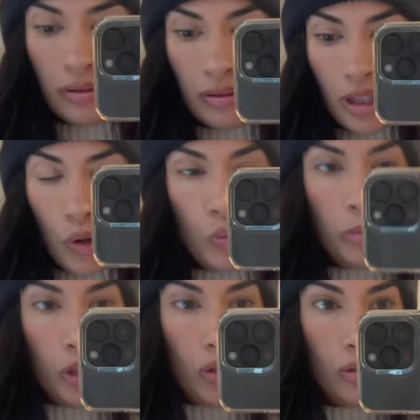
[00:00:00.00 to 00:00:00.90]
like
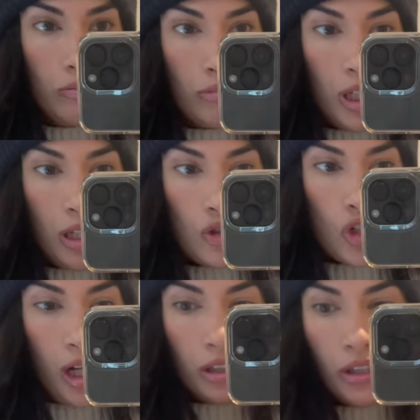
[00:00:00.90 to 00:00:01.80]
oatmeal-ish
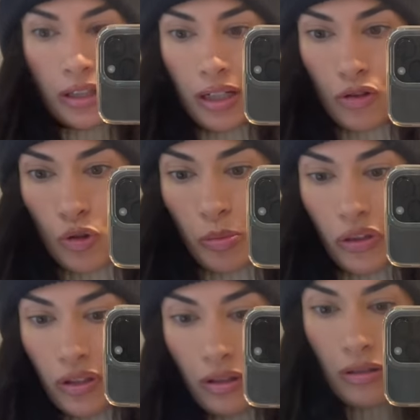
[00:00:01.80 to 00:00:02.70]
color, and then I just
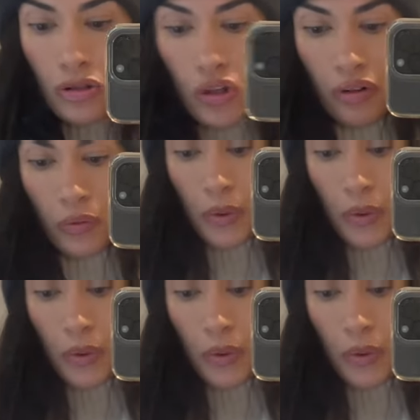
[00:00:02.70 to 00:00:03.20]
put the scarf